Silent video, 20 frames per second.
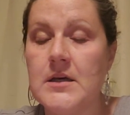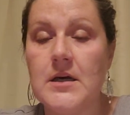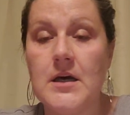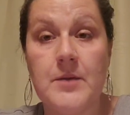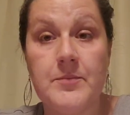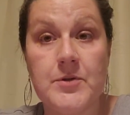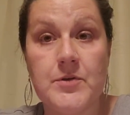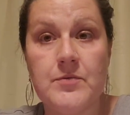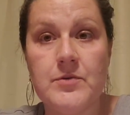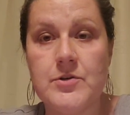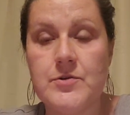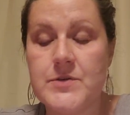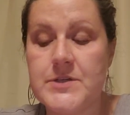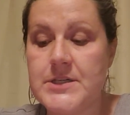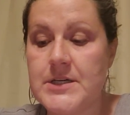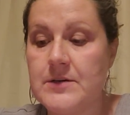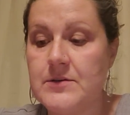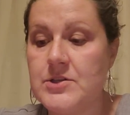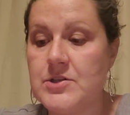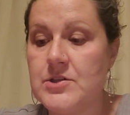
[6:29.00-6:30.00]
You would reach
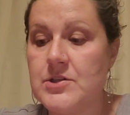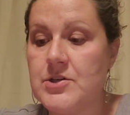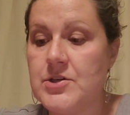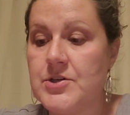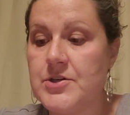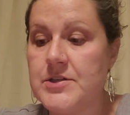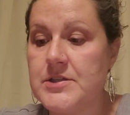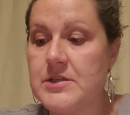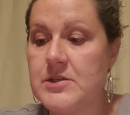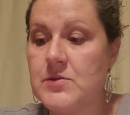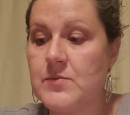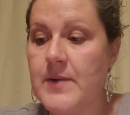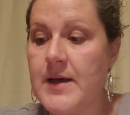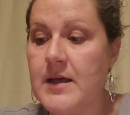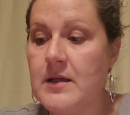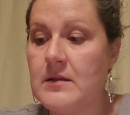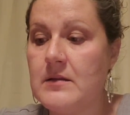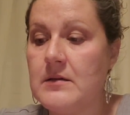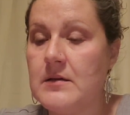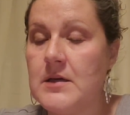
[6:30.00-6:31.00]
out to the nurse as
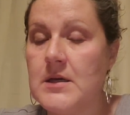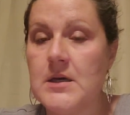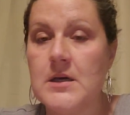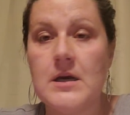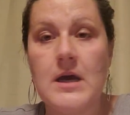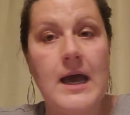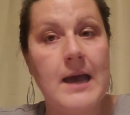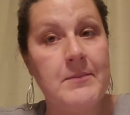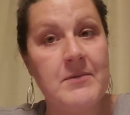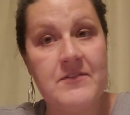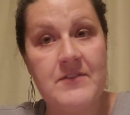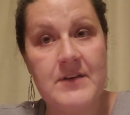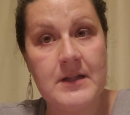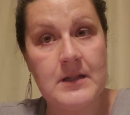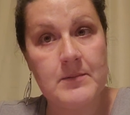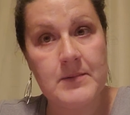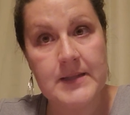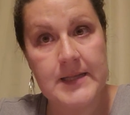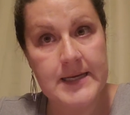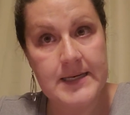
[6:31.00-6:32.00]
well. I'm
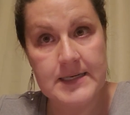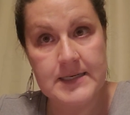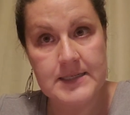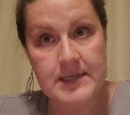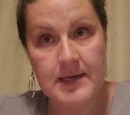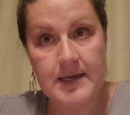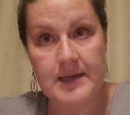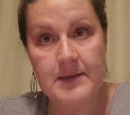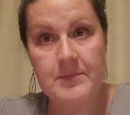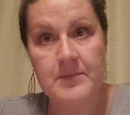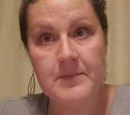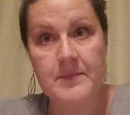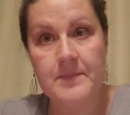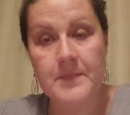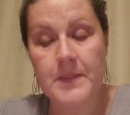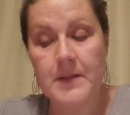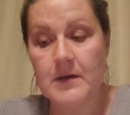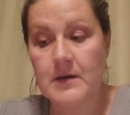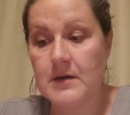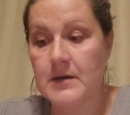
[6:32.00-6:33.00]
available anytime
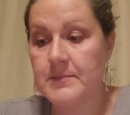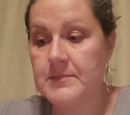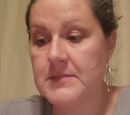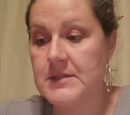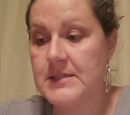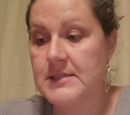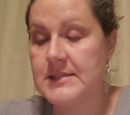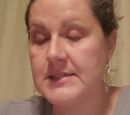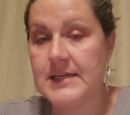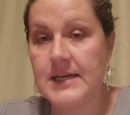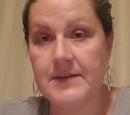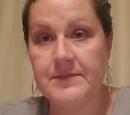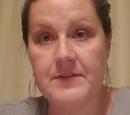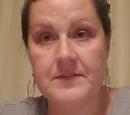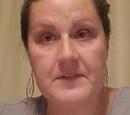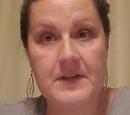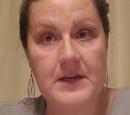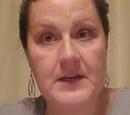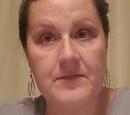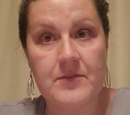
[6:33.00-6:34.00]
to staff if
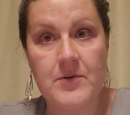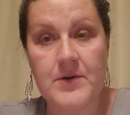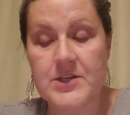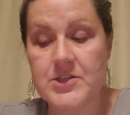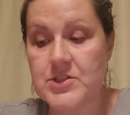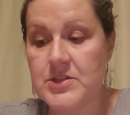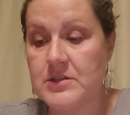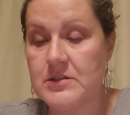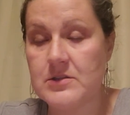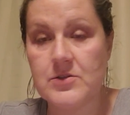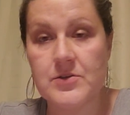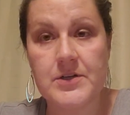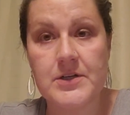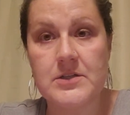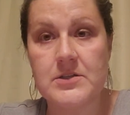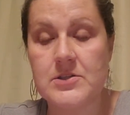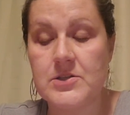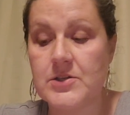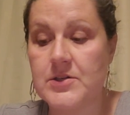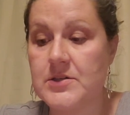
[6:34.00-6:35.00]
they have questions or
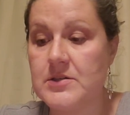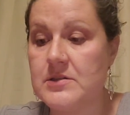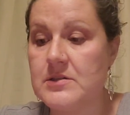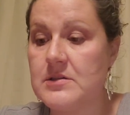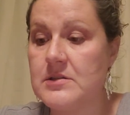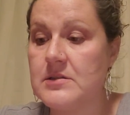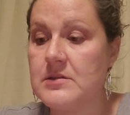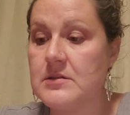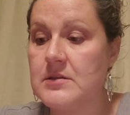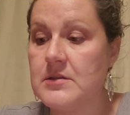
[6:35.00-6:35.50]
concerns.